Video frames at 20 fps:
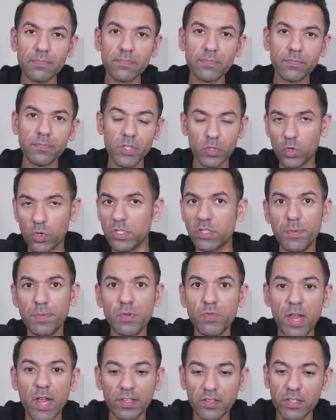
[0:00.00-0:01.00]
There's going to be
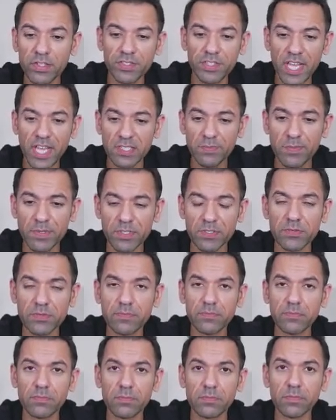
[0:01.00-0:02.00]
regular assessments.
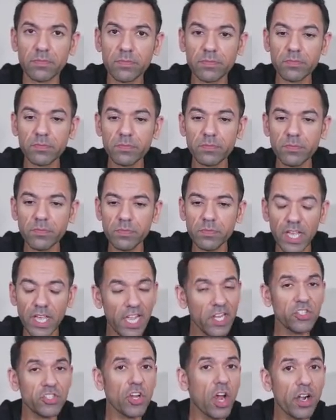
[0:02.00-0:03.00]

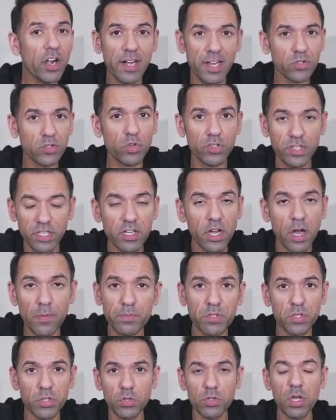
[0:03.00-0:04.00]
HR is going to come
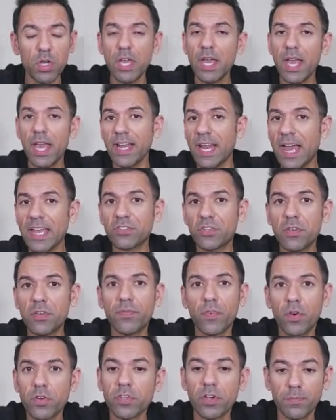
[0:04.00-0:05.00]
to you and ask you
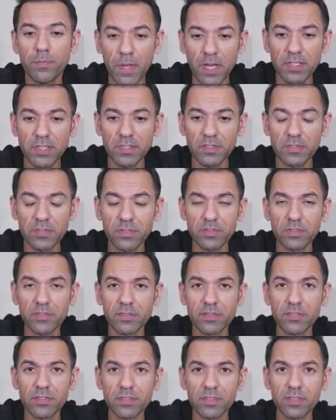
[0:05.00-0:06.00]
for your opinion.
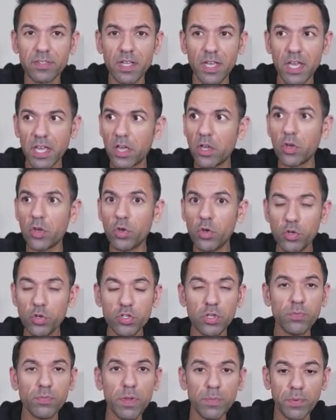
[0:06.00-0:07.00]
Who
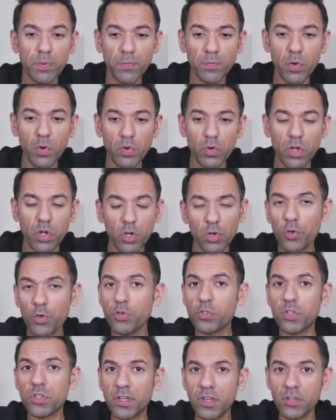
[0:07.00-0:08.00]
should we promote? Who's
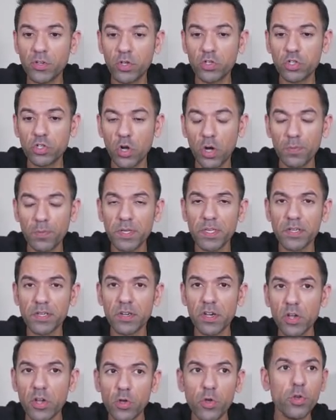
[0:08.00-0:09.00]
done a good job here?
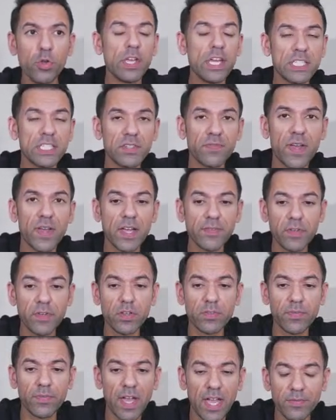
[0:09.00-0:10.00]
Who gets 5 out
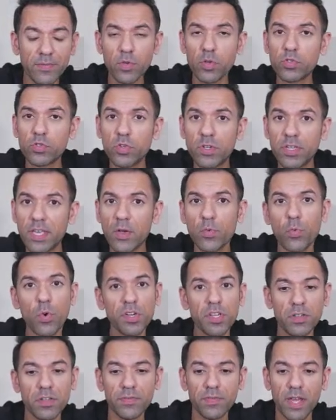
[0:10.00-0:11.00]
of 5? Who's going to get 1
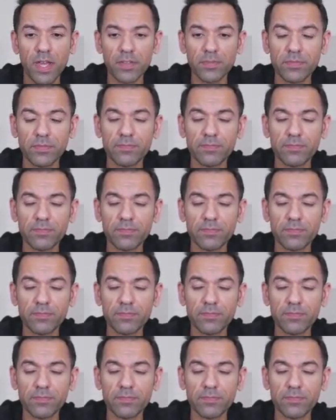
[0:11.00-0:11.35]
out of 5?